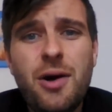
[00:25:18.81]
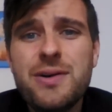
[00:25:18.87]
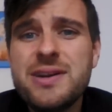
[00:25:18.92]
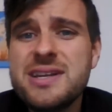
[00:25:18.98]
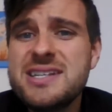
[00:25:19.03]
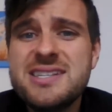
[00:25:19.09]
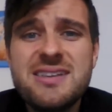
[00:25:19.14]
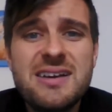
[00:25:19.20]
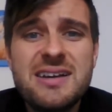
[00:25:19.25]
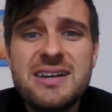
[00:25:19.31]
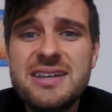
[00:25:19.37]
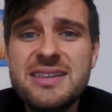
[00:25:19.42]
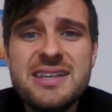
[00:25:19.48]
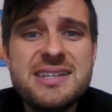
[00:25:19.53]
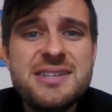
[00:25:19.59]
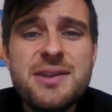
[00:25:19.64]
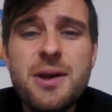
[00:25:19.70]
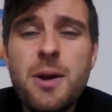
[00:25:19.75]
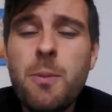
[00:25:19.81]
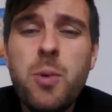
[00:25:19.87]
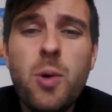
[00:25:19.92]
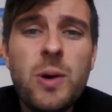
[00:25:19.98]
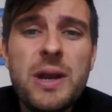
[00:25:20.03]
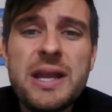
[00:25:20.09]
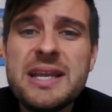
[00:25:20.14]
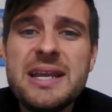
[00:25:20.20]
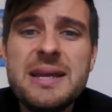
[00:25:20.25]
Honestly, there's no
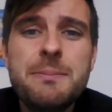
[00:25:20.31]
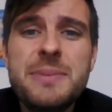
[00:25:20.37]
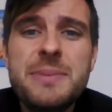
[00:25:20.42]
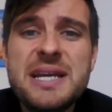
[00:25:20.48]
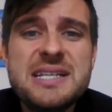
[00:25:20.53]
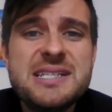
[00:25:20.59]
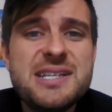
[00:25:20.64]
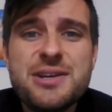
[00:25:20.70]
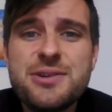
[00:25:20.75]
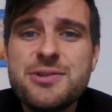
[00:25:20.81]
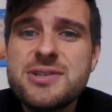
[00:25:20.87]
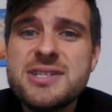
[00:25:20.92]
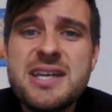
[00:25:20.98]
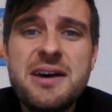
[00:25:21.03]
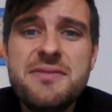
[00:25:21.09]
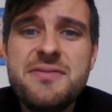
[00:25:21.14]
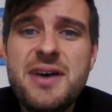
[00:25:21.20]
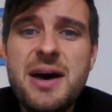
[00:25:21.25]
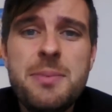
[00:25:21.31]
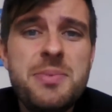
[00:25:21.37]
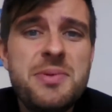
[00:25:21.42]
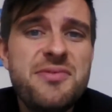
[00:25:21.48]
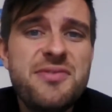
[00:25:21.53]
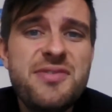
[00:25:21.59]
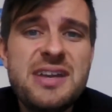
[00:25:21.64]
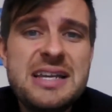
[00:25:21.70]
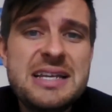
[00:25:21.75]
point in beating yourself up
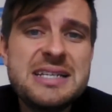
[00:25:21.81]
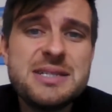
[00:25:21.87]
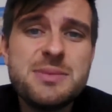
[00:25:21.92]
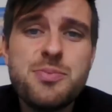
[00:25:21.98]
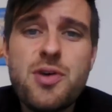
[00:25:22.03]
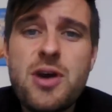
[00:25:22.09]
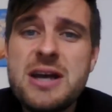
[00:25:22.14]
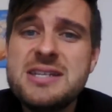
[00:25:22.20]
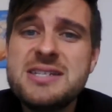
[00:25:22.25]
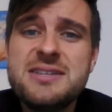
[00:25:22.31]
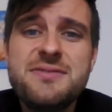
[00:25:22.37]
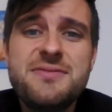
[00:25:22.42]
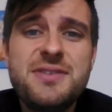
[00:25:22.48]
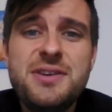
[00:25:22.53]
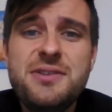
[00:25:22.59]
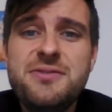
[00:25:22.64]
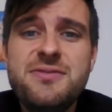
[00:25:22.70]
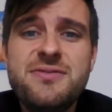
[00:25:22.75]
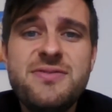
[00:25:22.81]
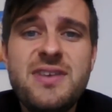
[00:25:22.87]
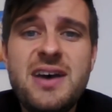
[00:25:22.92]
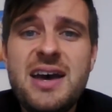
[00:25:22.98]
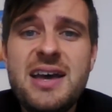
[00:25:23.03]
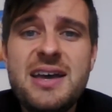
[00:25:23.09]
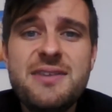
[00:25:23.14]
and feeling depressed if you've